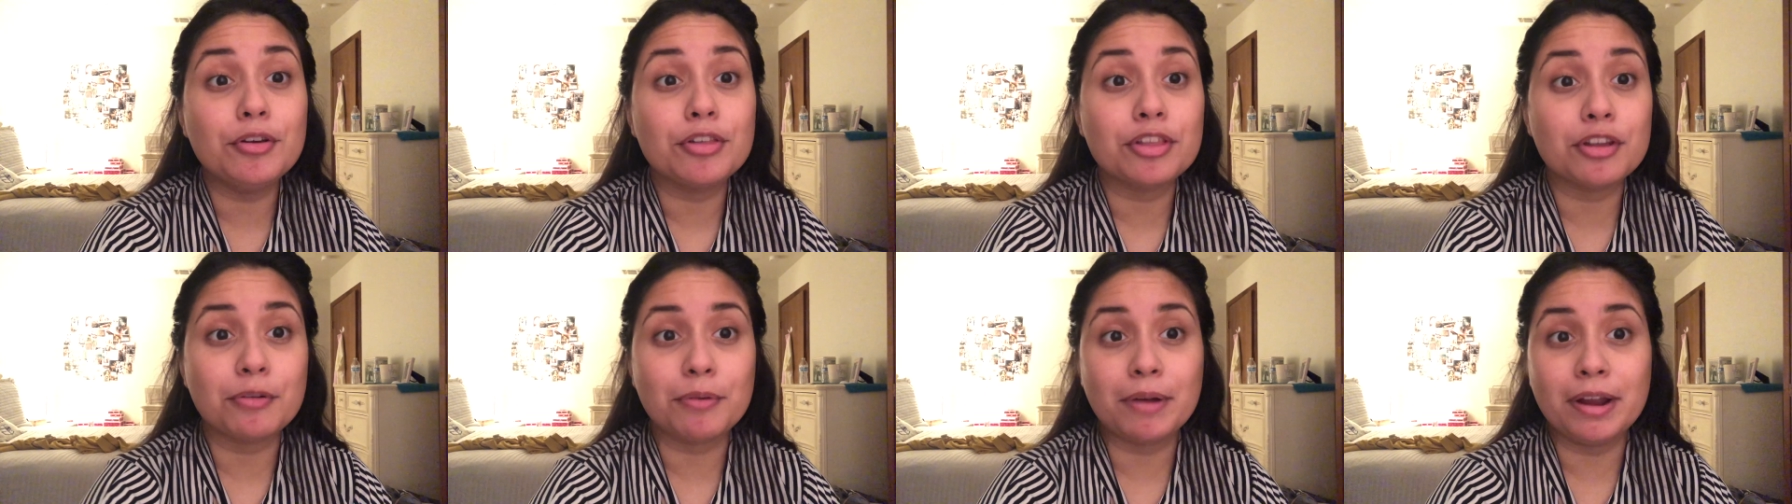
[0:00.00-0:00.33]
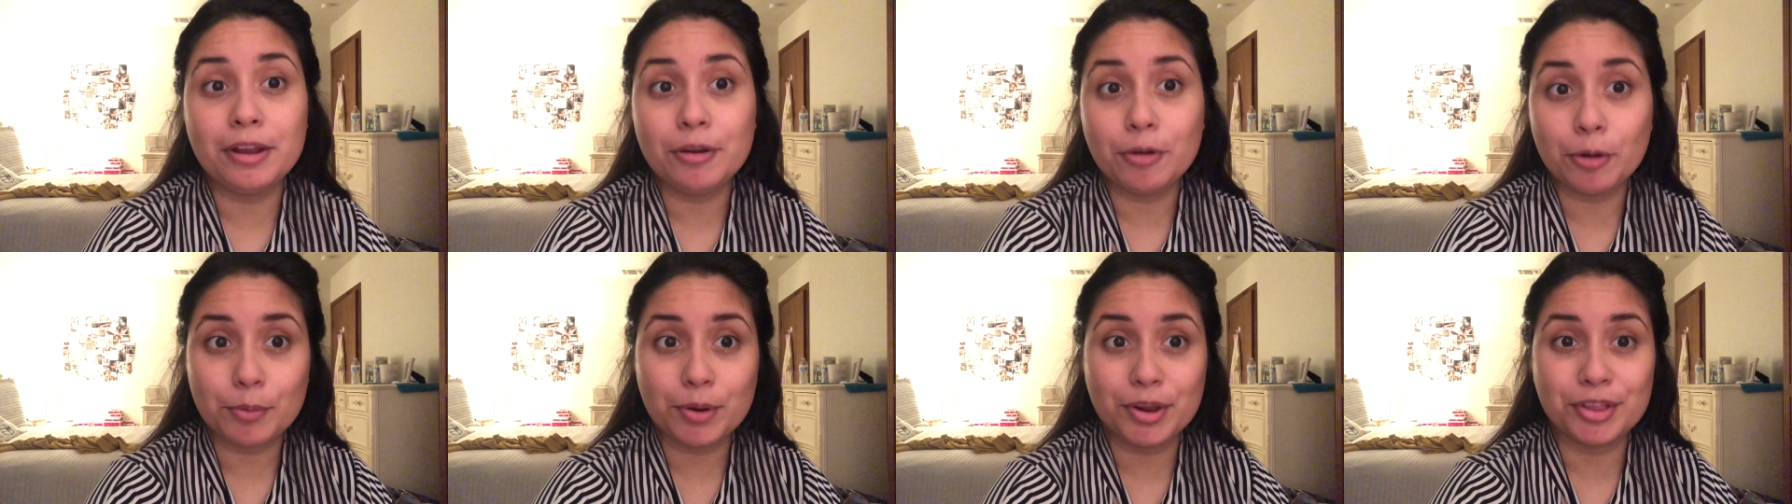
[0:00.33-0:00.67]
to write
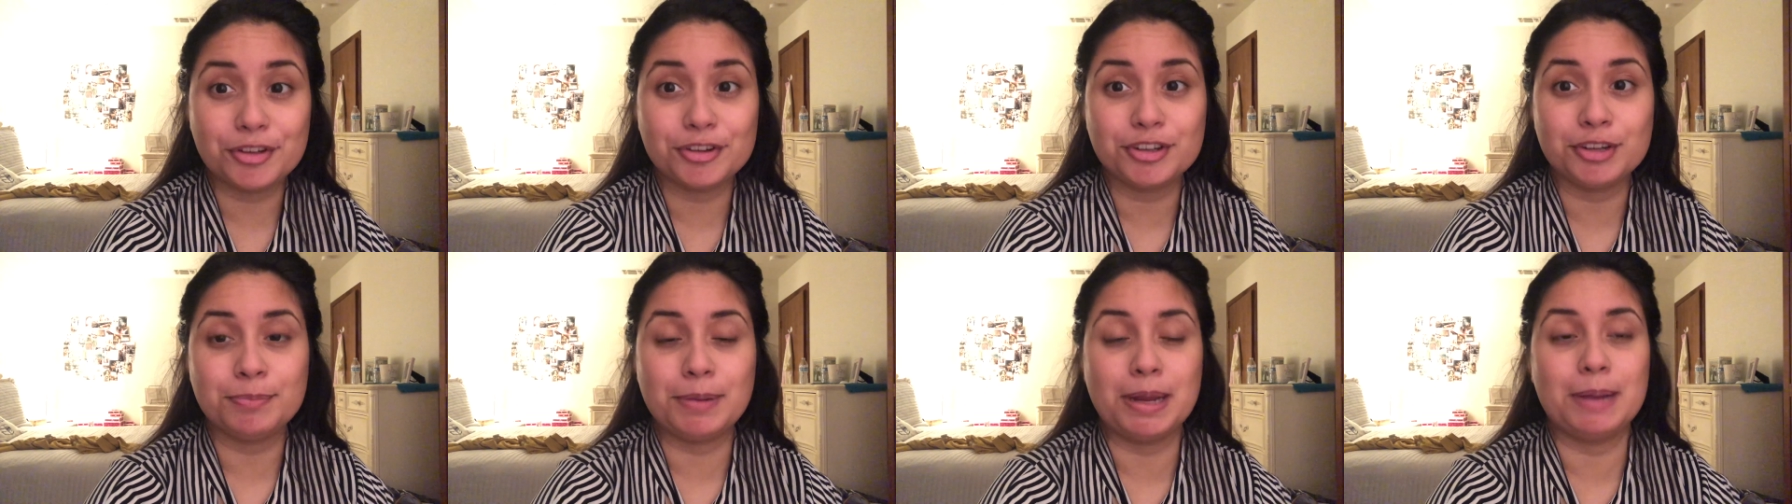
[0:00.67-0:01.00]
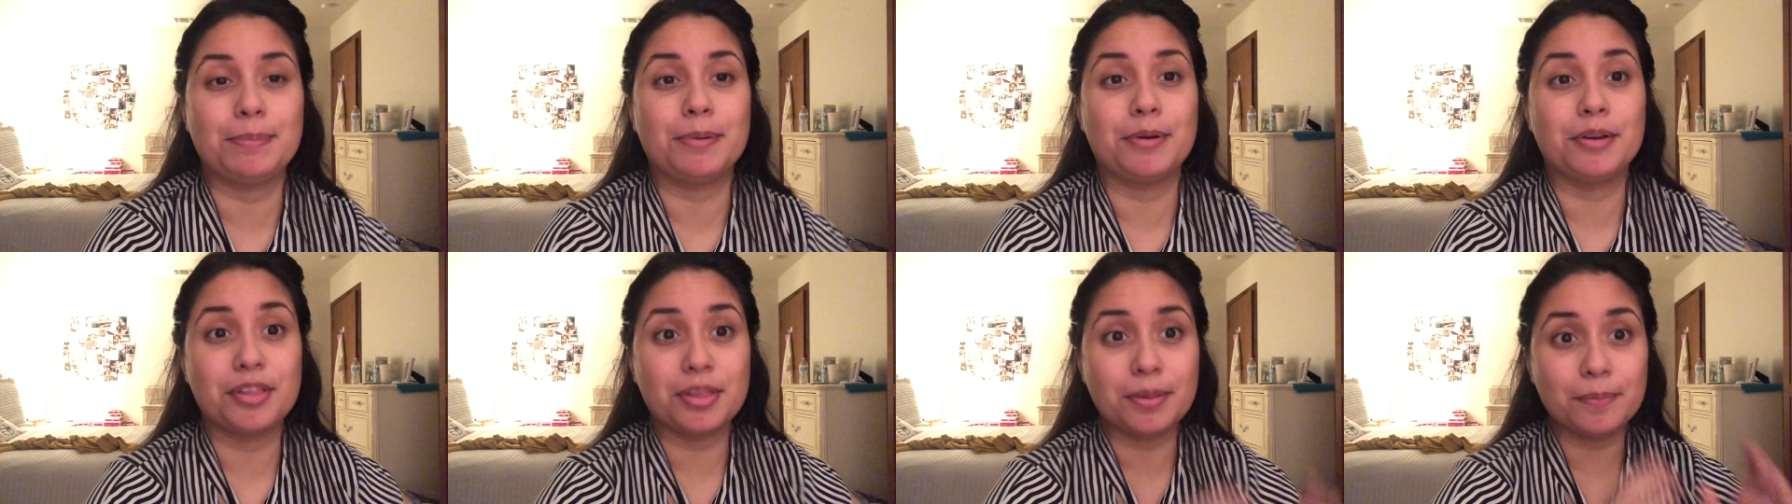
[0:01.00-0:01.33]
your research
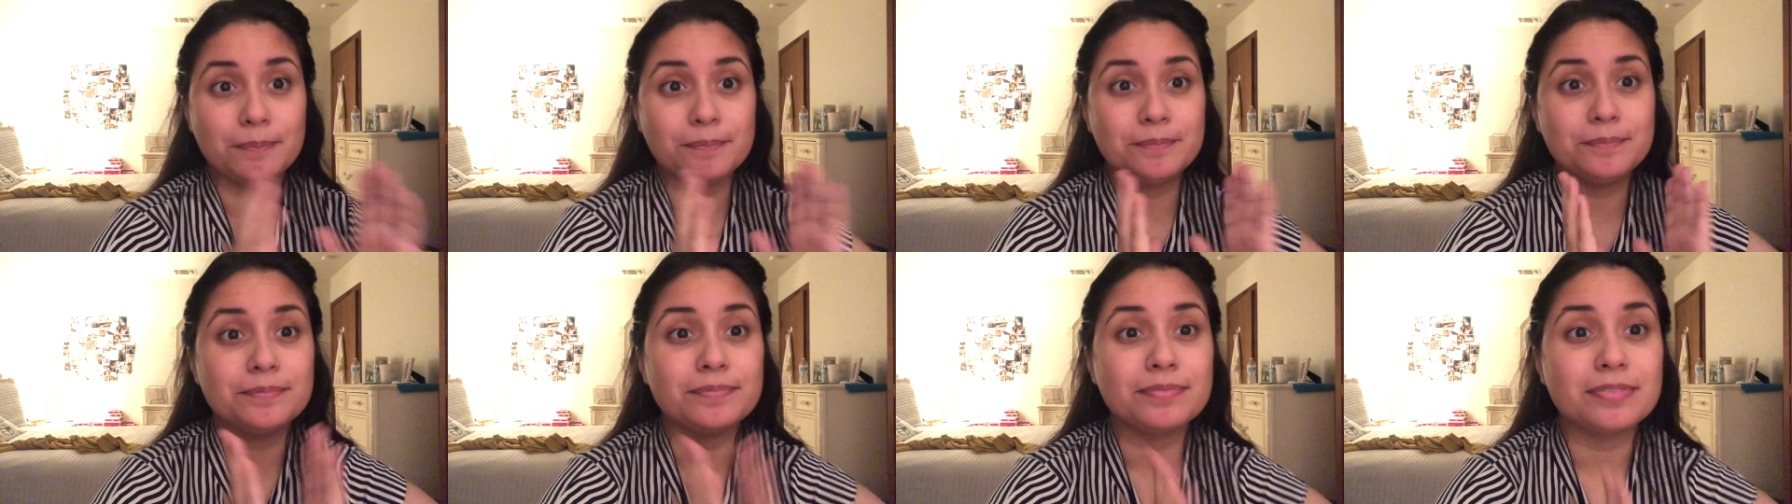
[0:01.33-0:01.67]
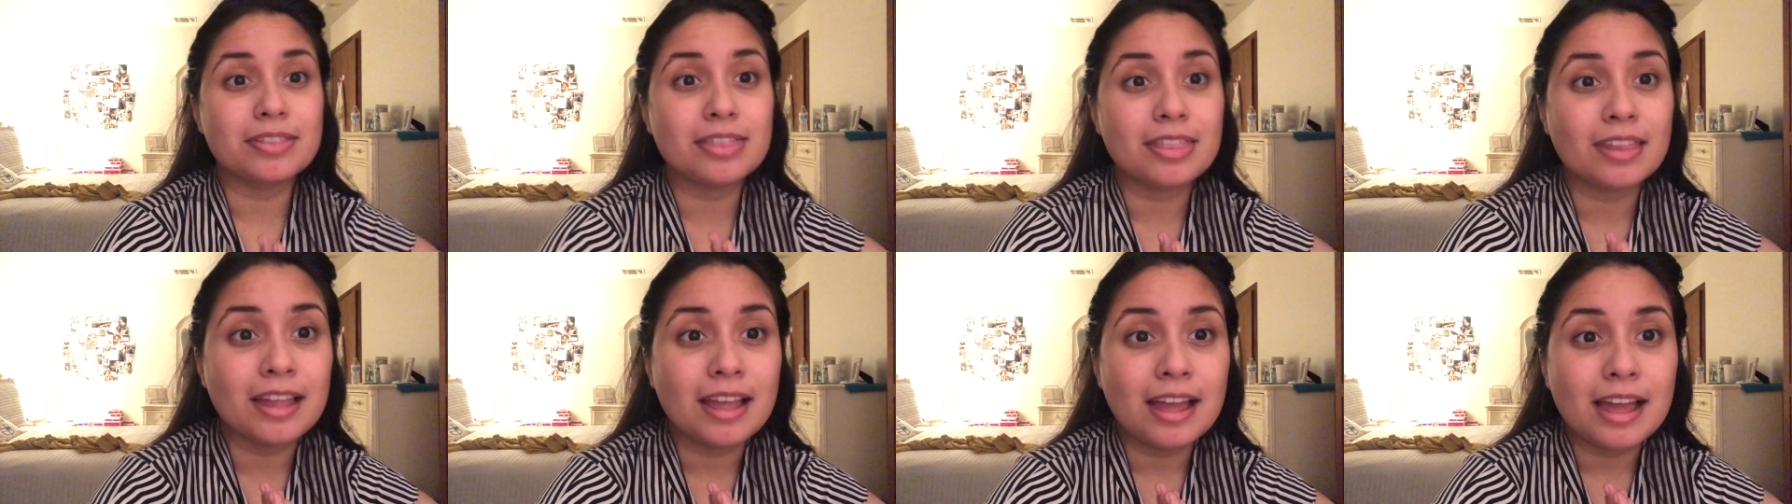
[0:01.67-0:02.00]
papers.
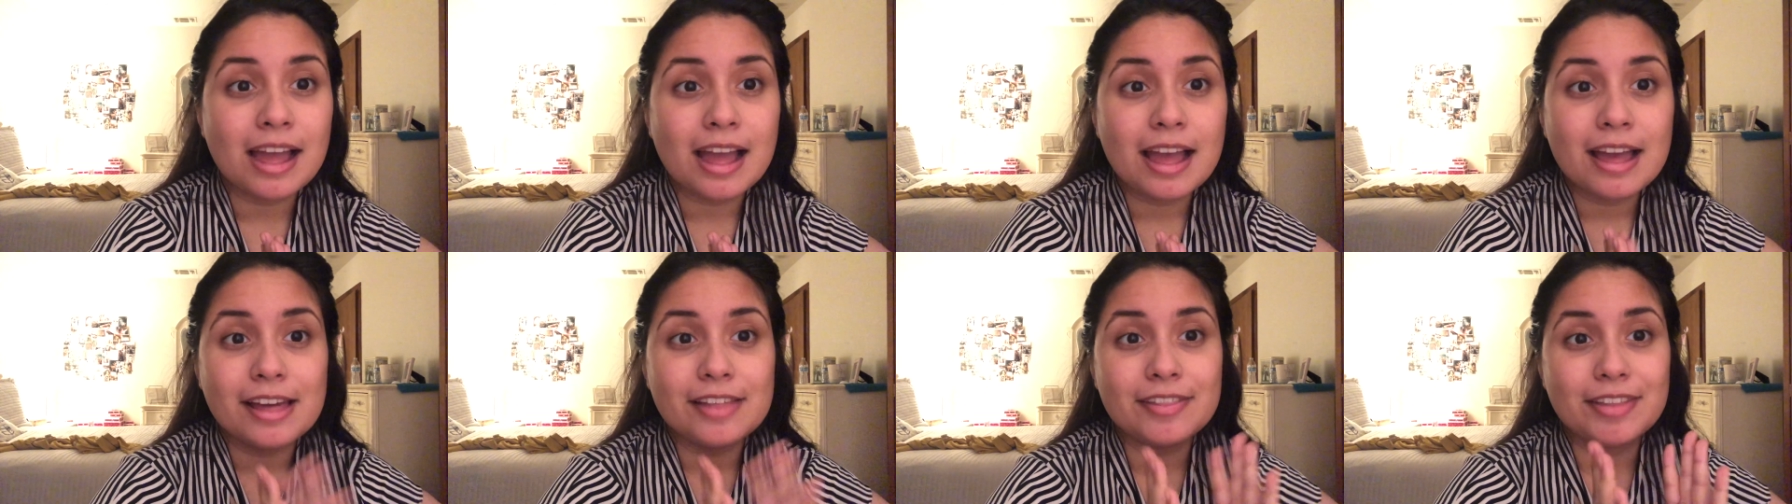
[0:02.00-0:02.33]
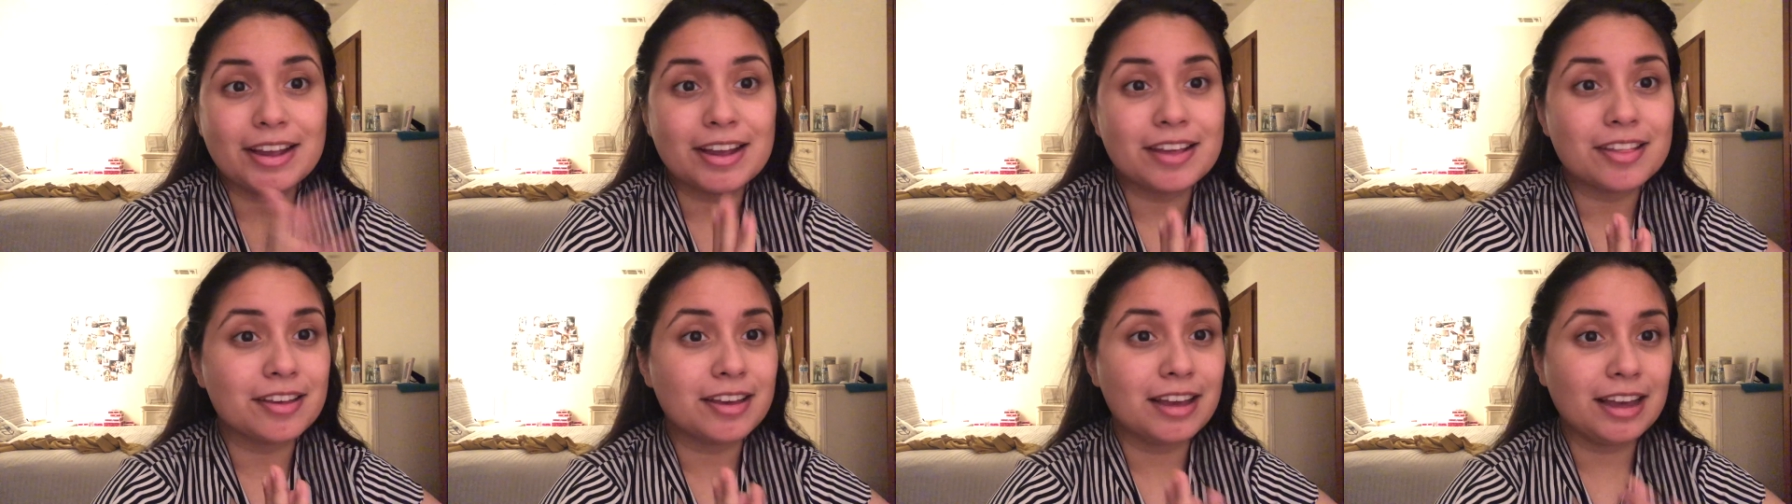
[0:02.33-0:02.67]

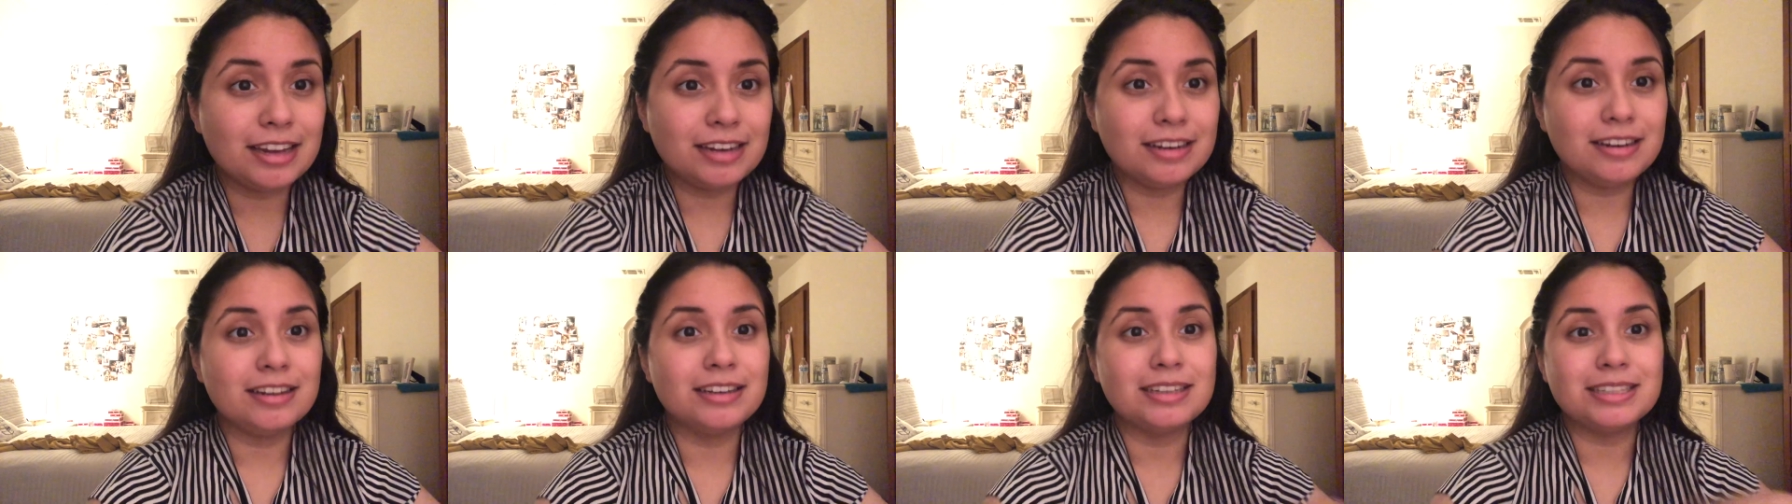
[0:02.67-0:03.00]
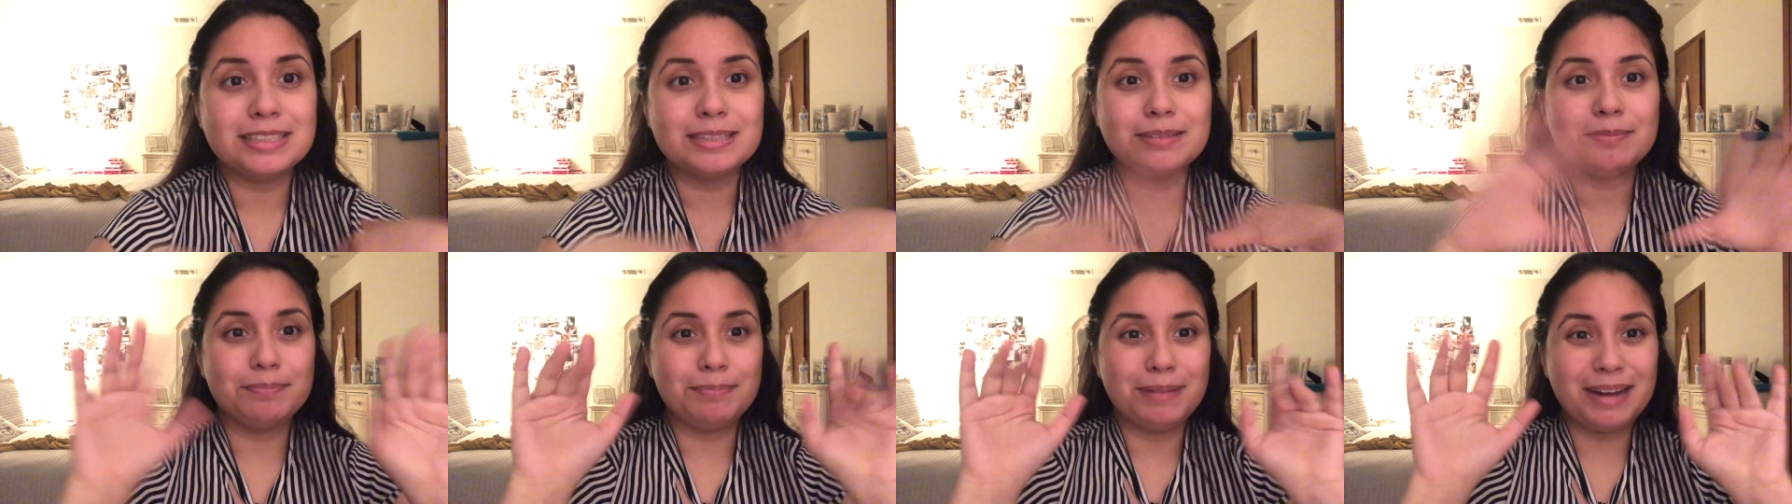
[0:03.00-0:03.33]
Thanks again.
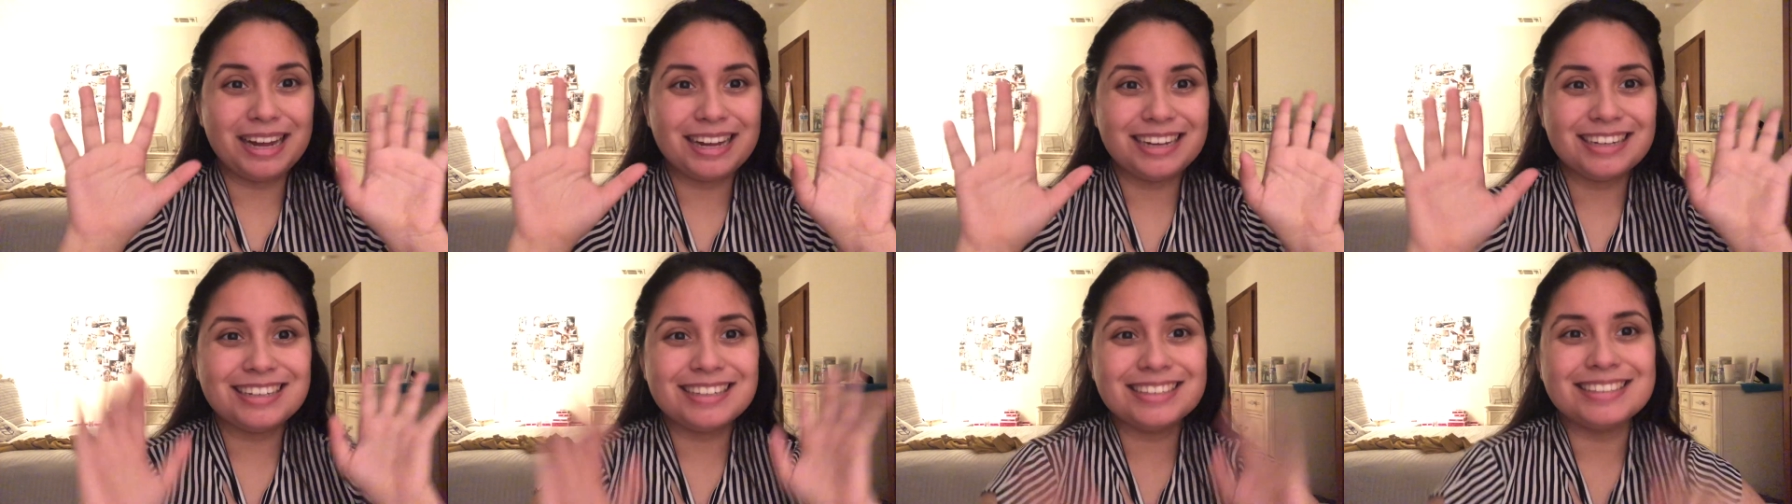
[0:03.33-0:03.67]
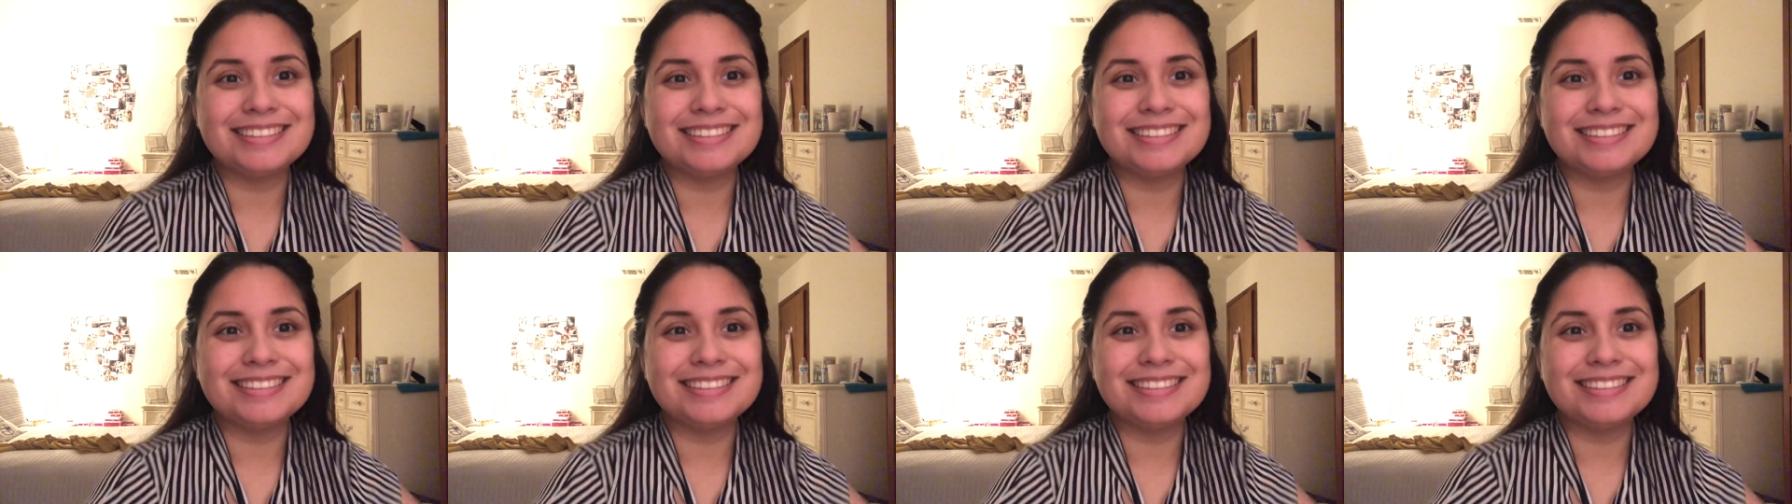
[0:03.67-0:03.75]
Bye!